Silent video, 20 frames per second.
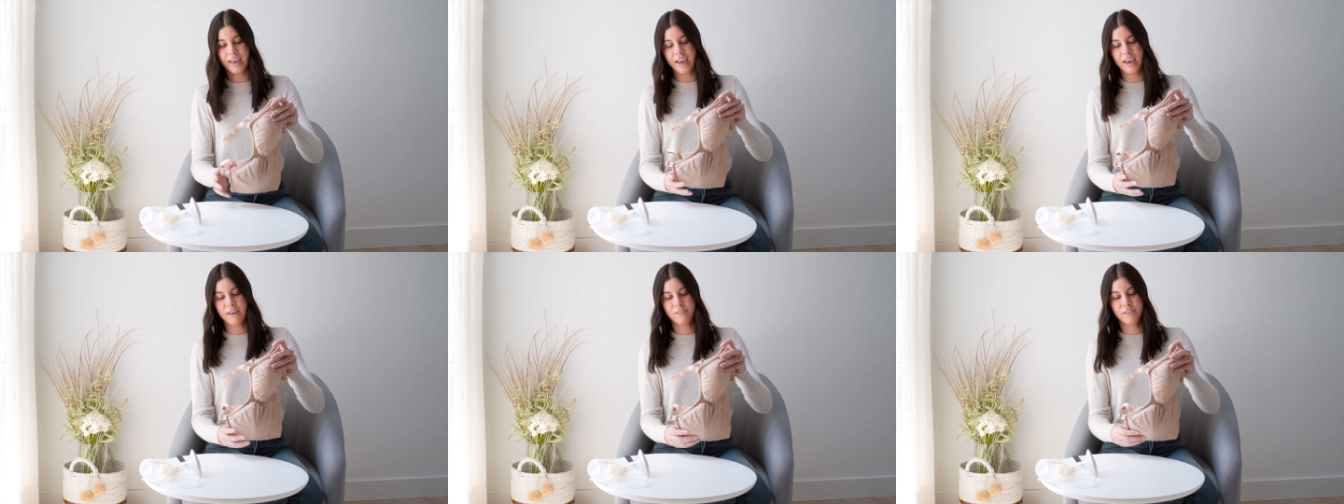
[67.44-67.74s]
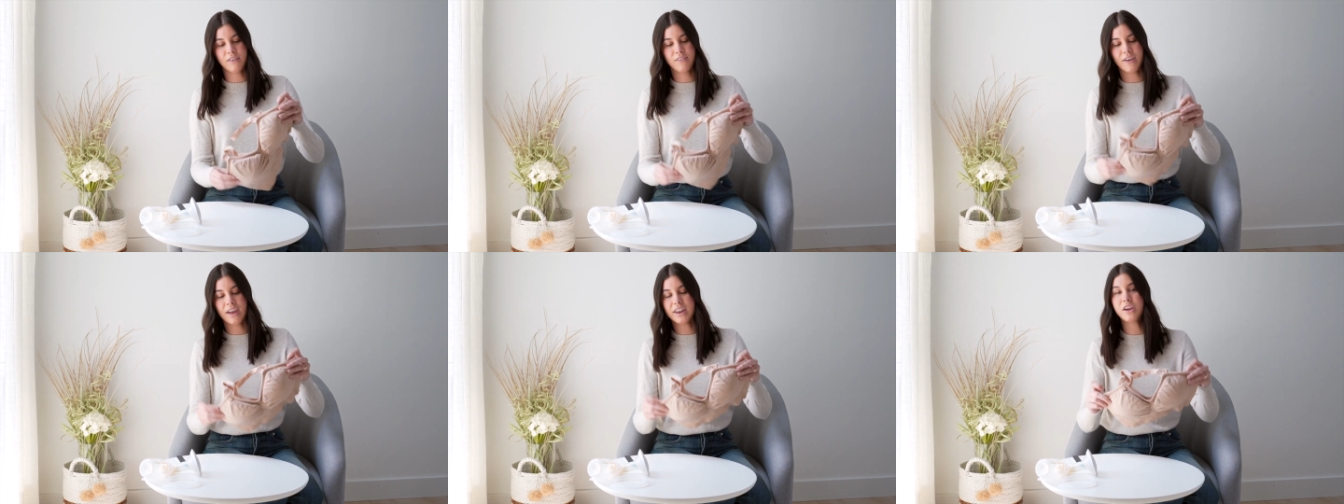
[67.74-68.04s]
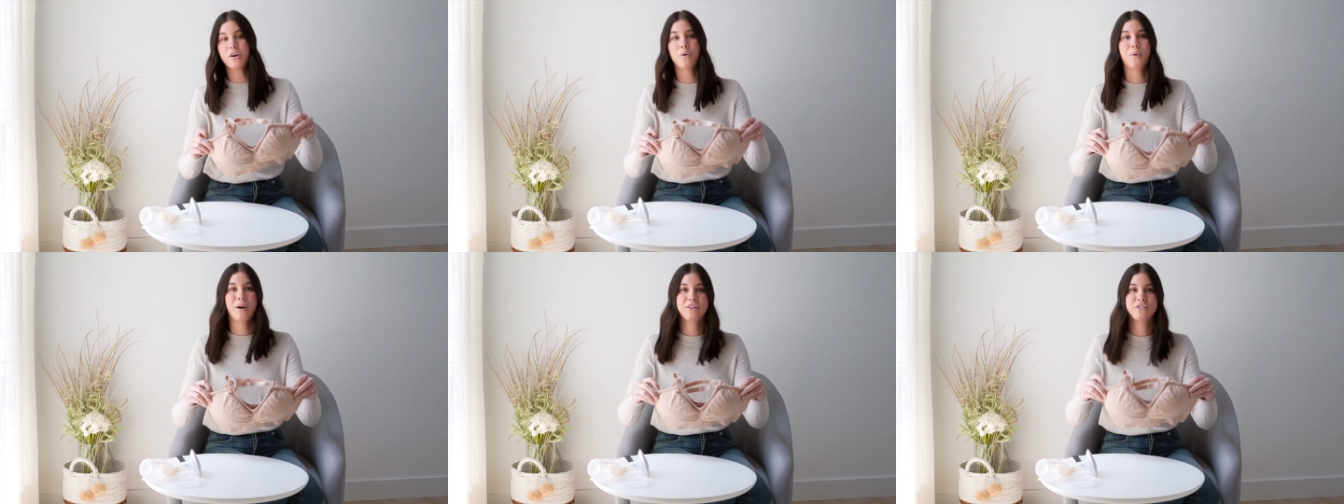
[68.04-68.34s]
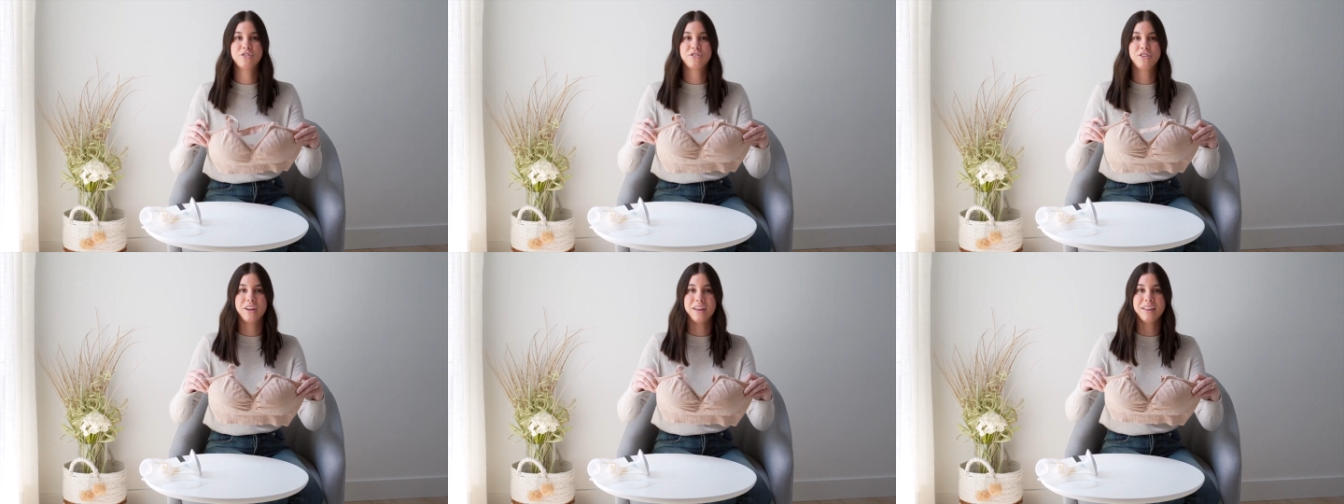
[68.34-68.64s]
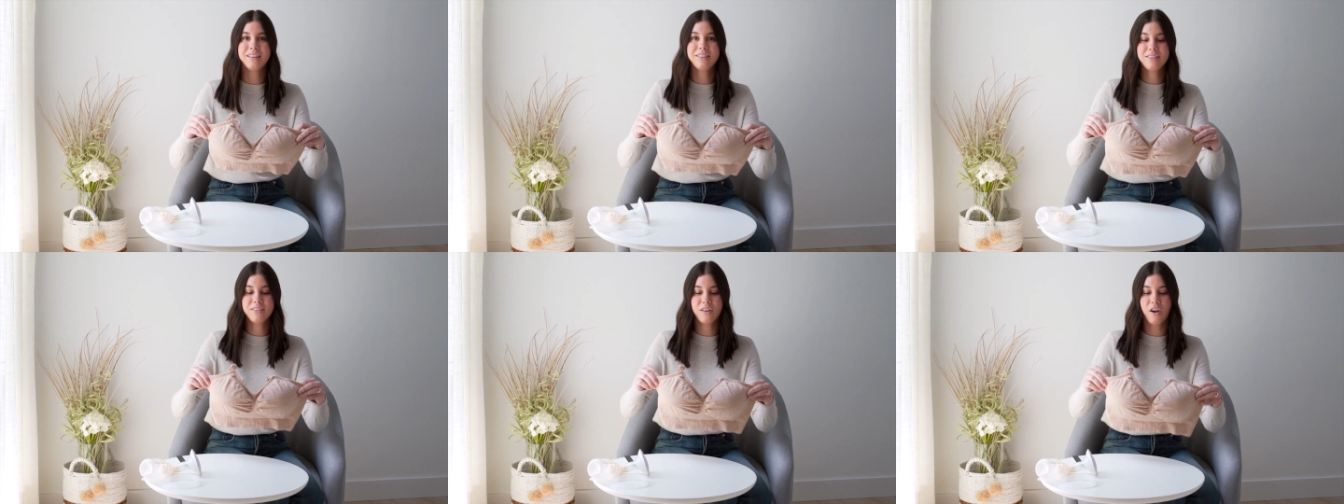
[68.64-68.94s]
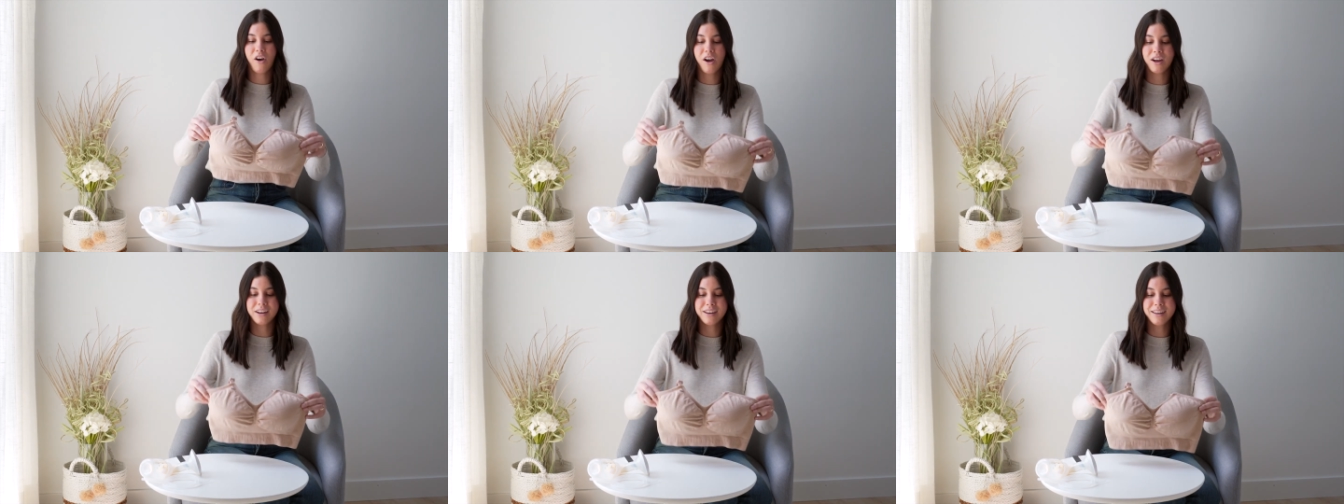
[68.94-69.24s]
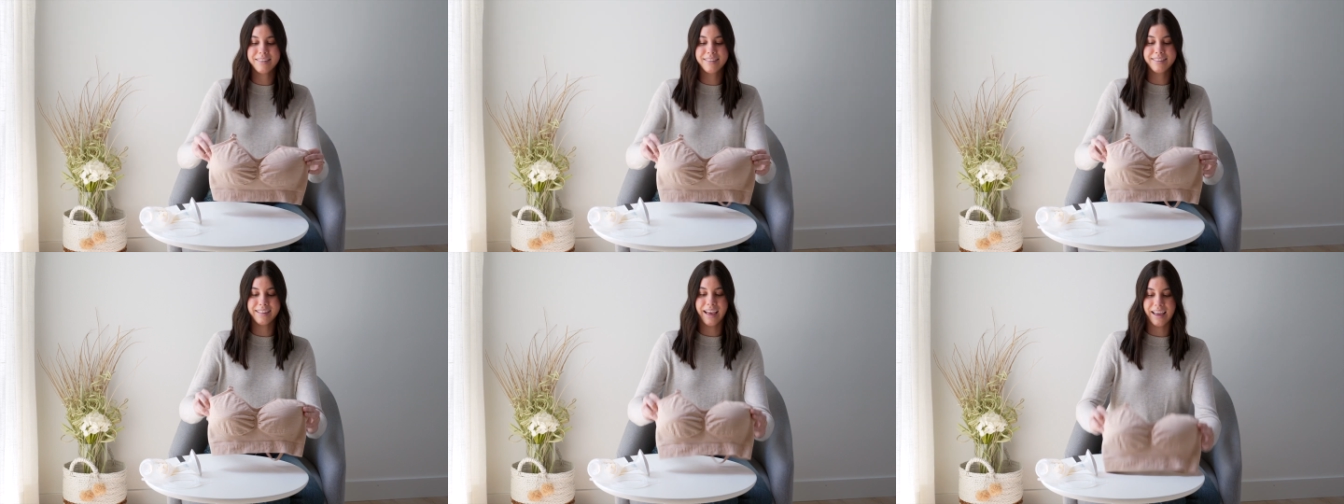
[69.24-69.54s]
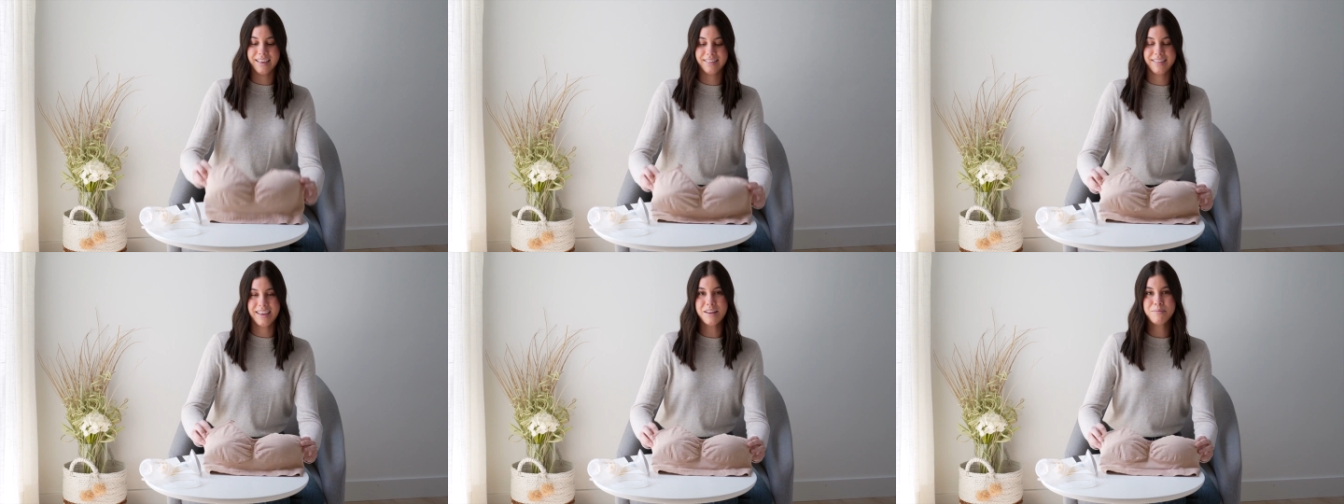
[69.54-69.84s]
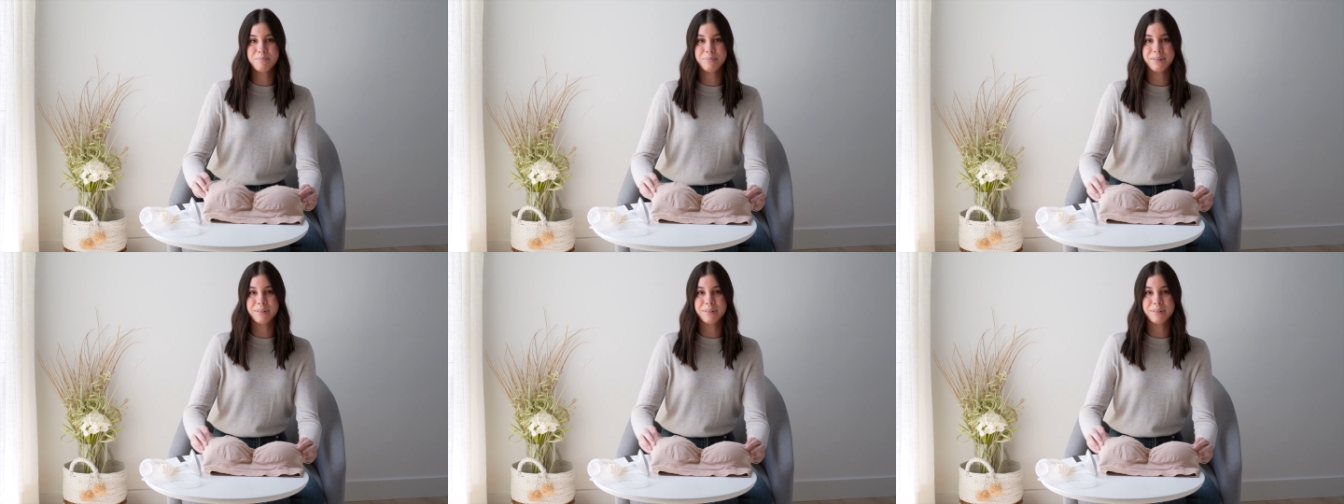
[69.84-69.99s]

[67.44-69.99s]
If you have any questions on sizing,